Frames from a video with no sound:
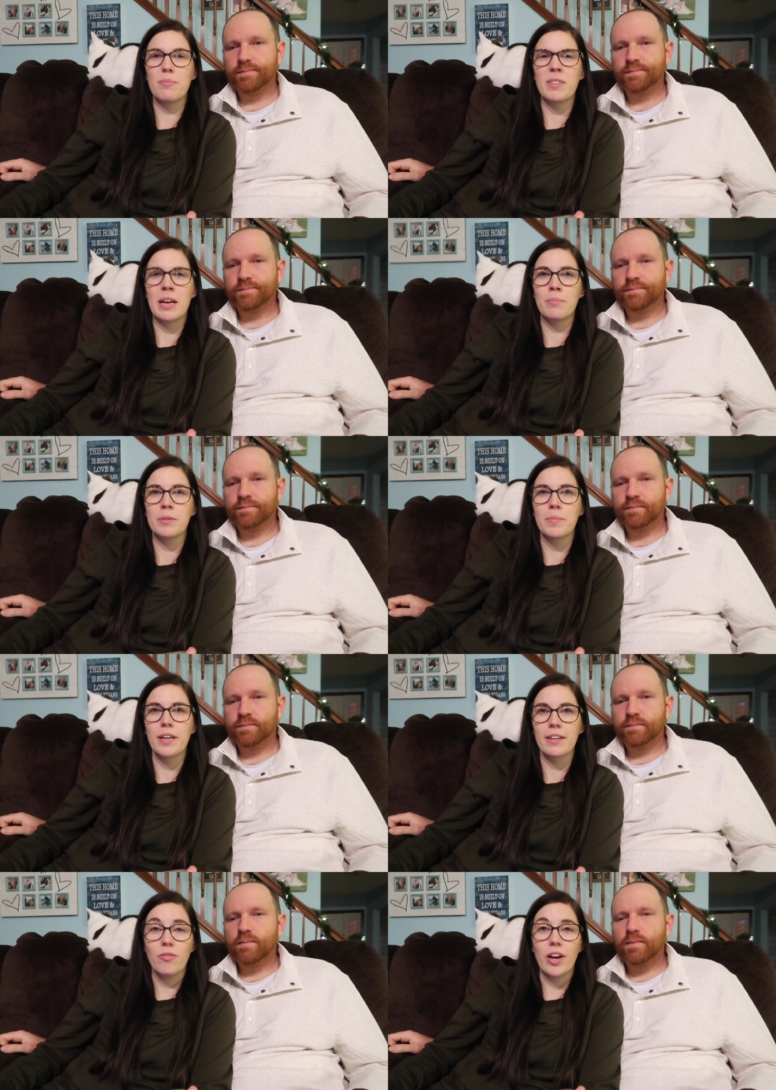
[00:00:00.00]
Speaker 1: sometimes,
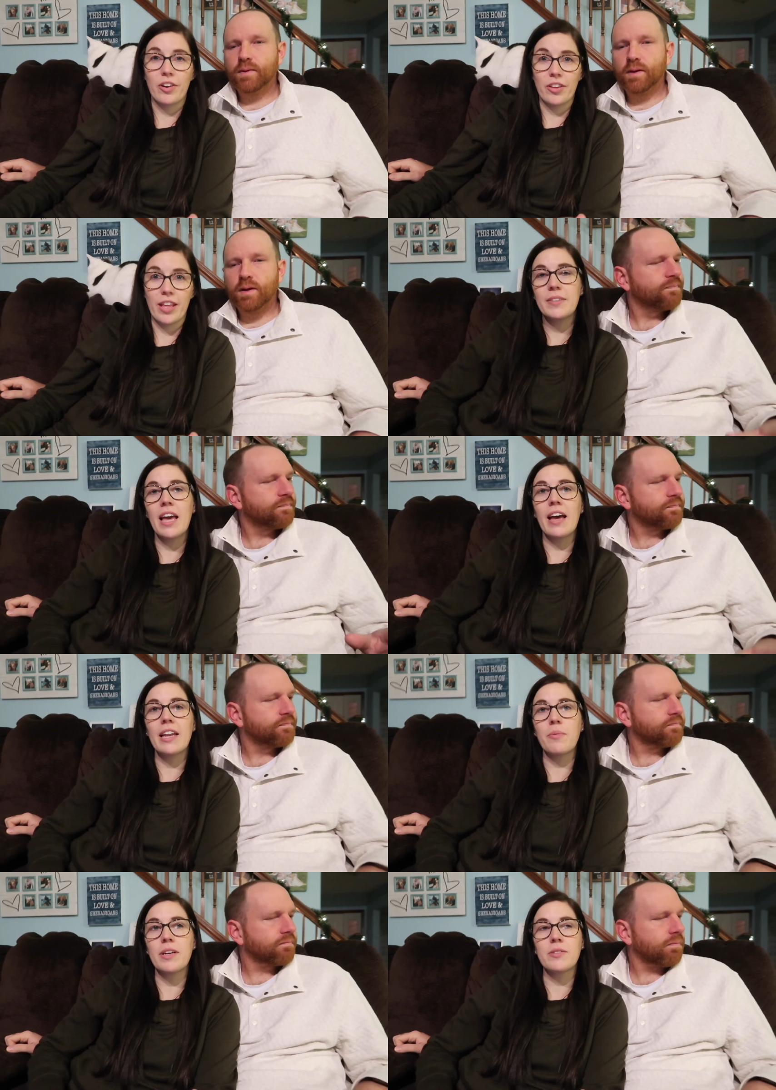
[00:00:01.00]
but rarely. Yeah,
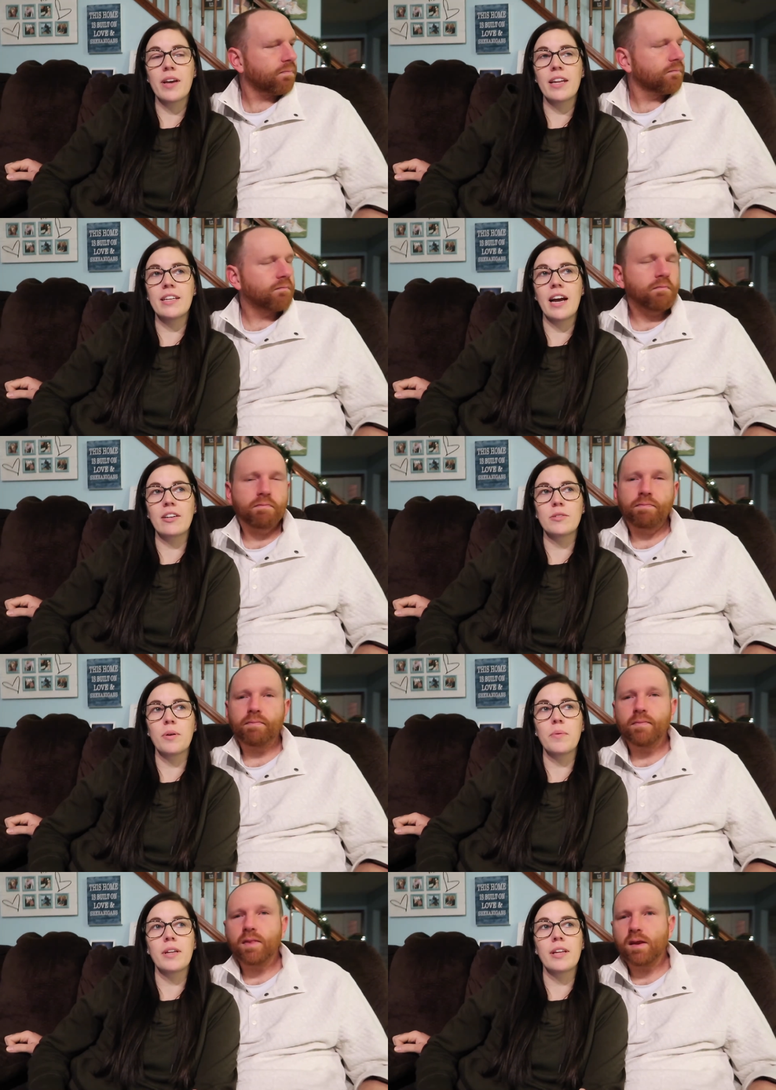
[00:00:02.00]
anyway, so I had a doctor's
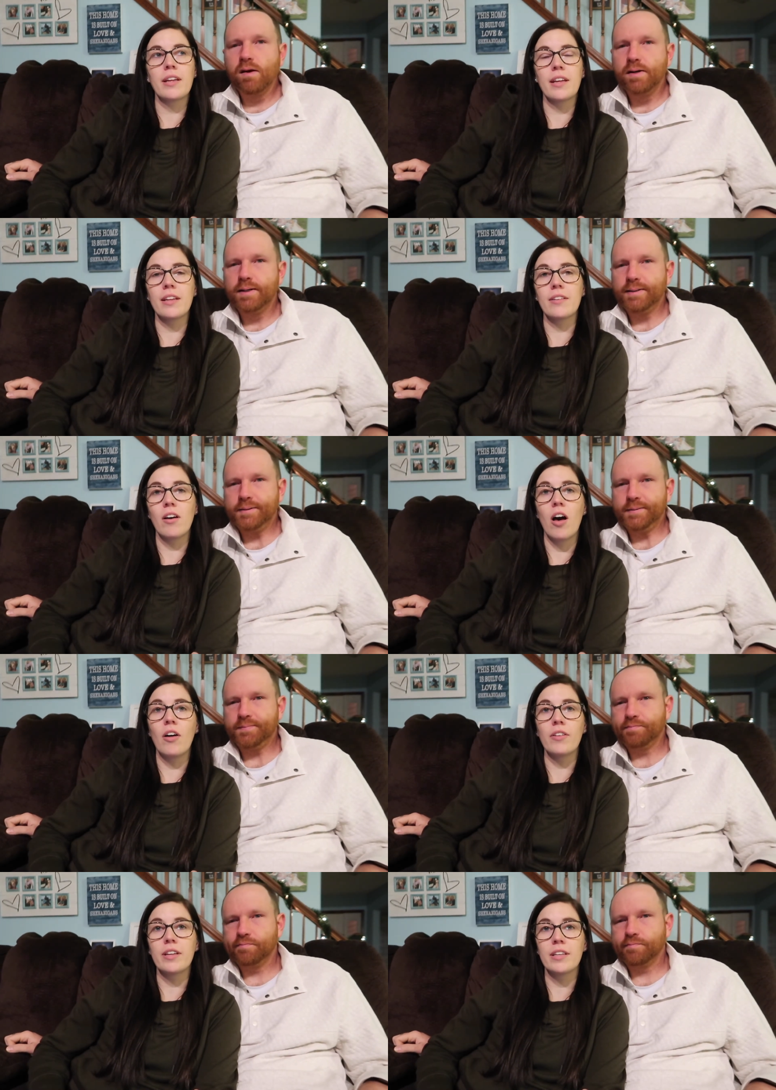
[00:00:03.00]
appointment and
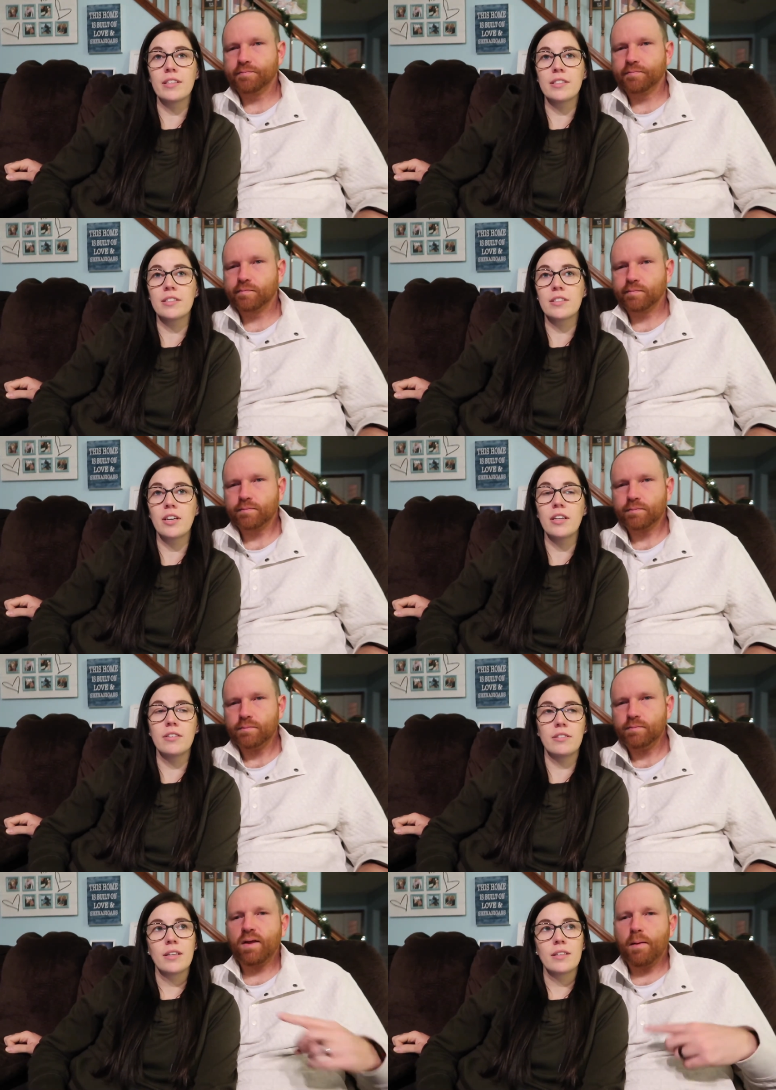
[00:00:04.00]
all is
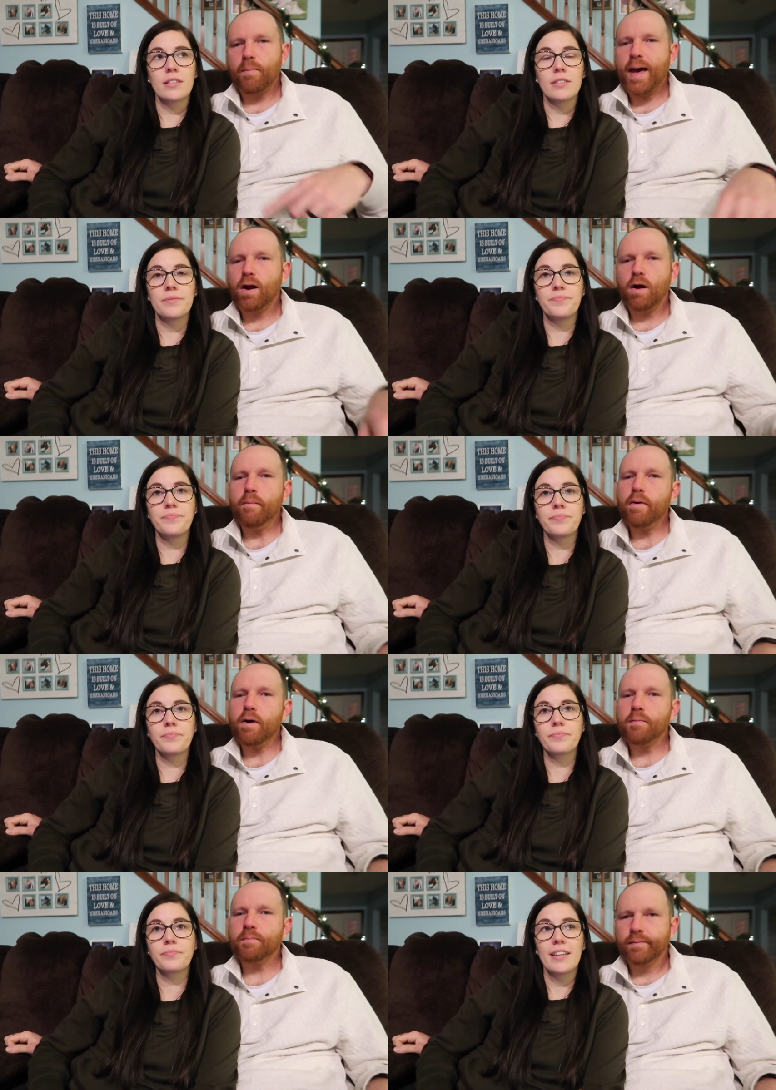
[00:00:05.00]
good.
Speaker 2: Got bad
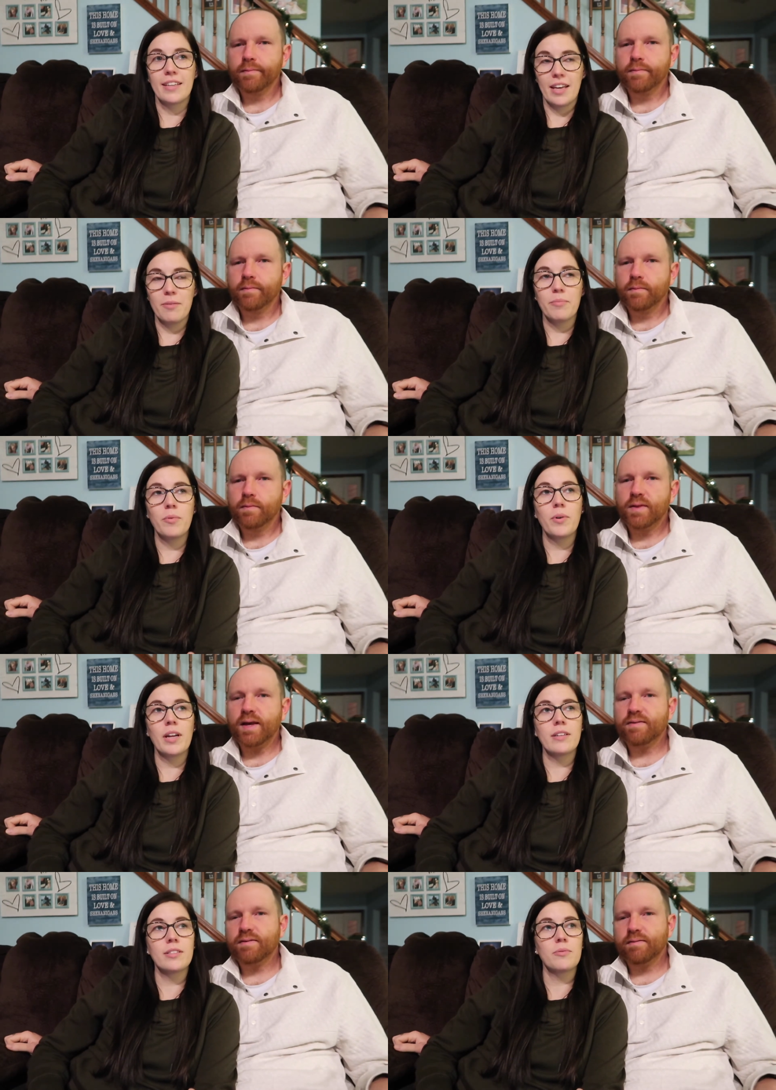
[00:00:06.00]
heartburn. Yep. What
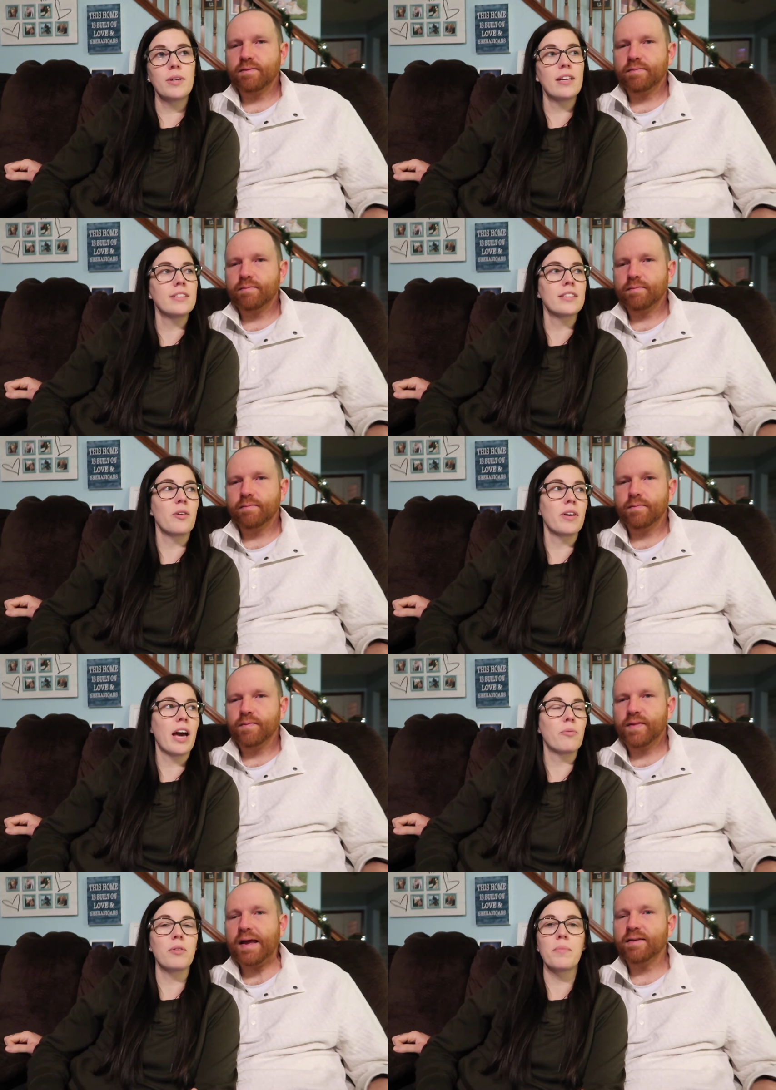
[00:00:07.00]
thanks, else what else is going
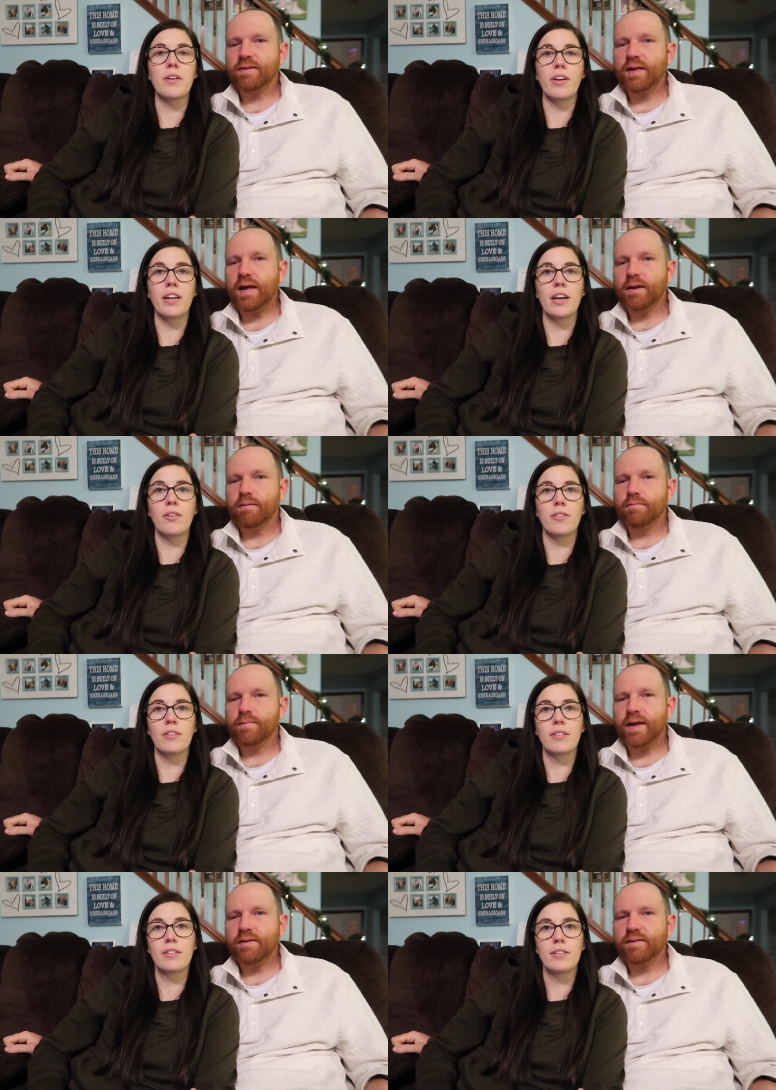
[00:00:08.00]
on with me again, right now?
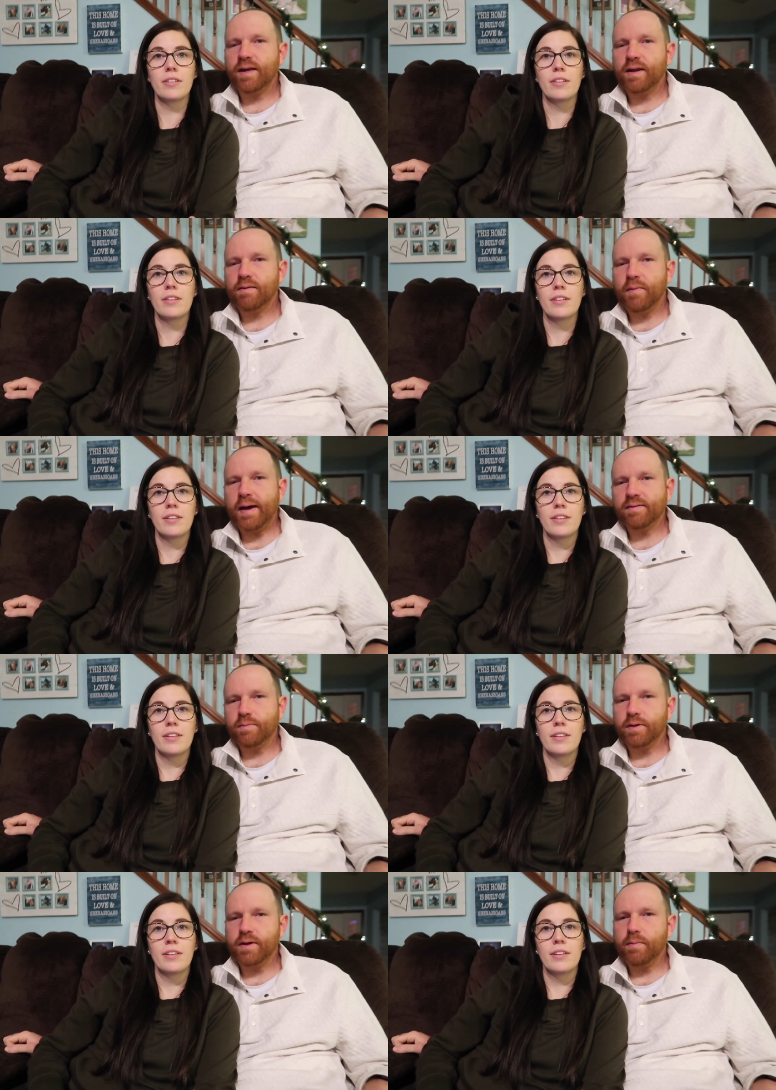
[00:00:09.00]
Thanks again to
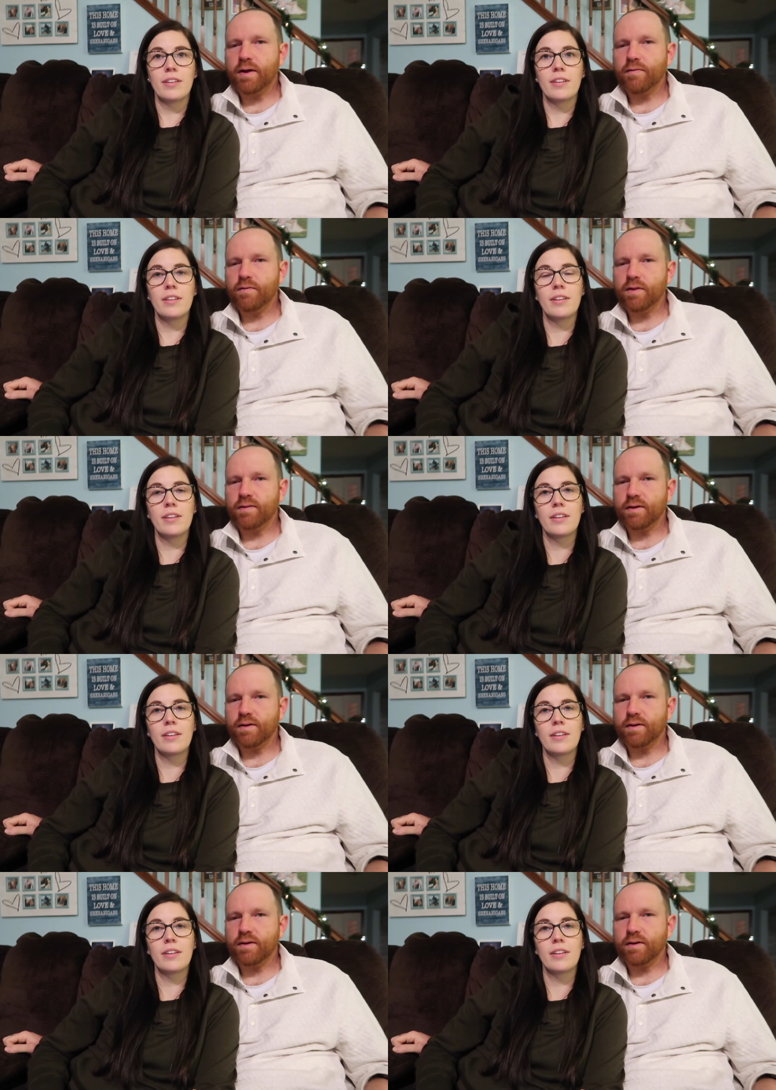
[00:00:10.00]
Maximilia Beth for the